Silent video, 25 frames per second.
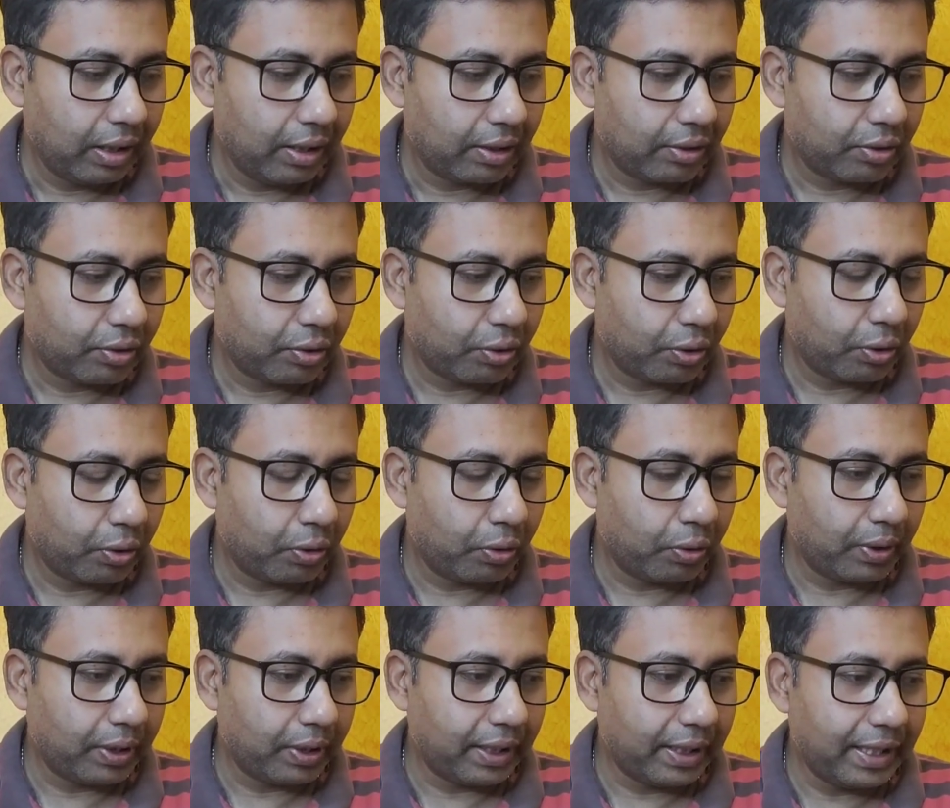
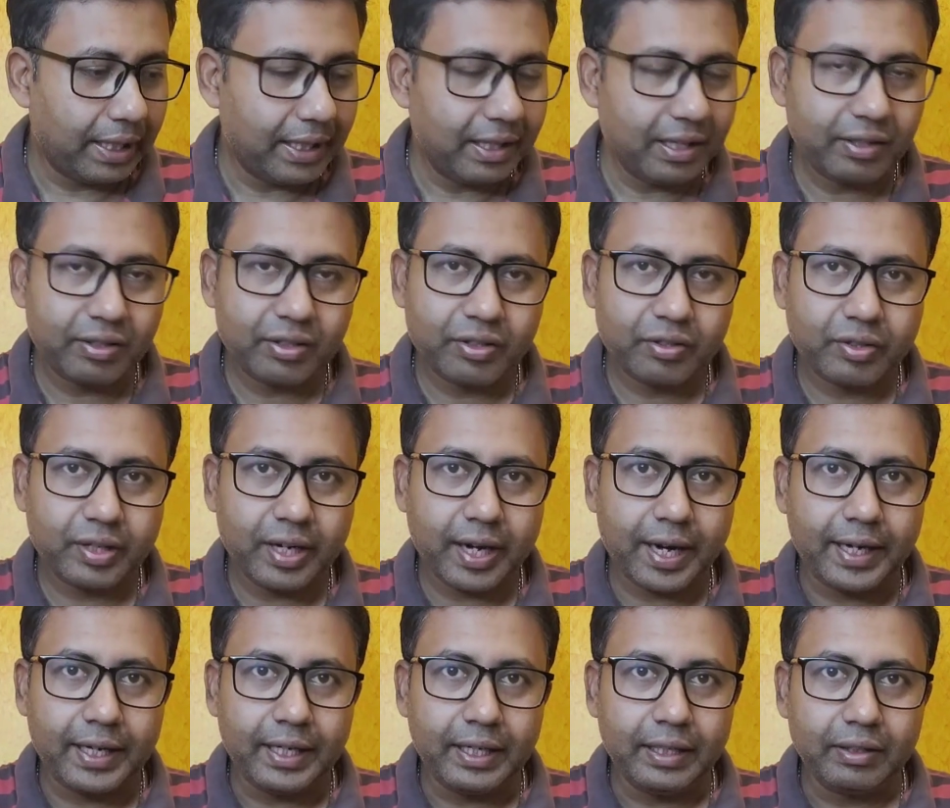So let us
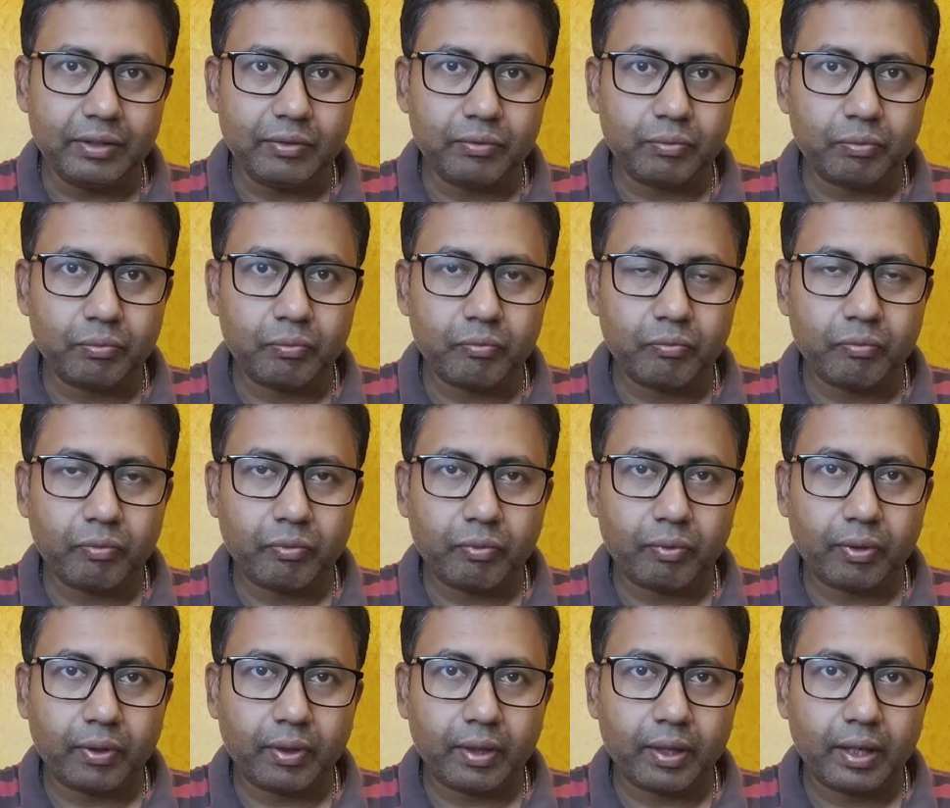try
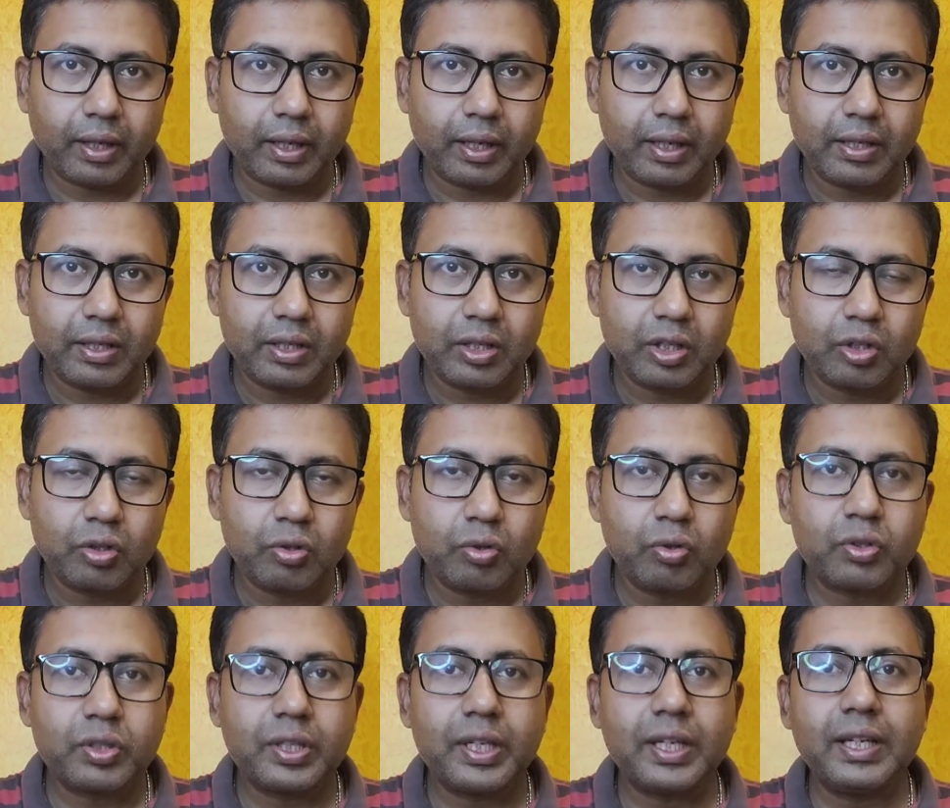
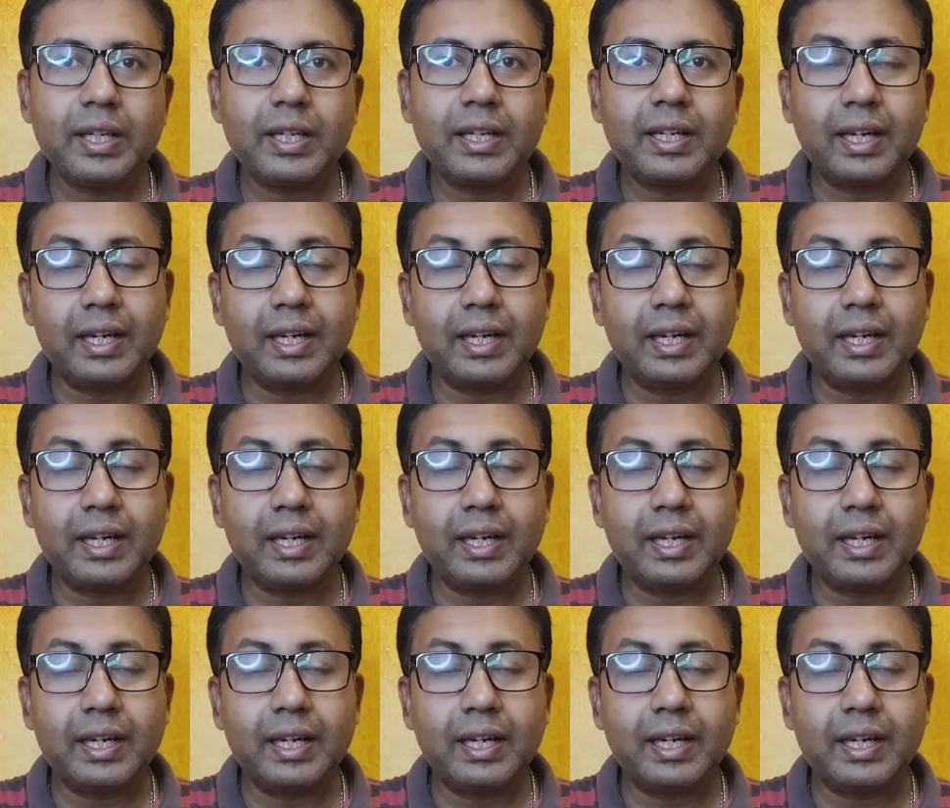to sing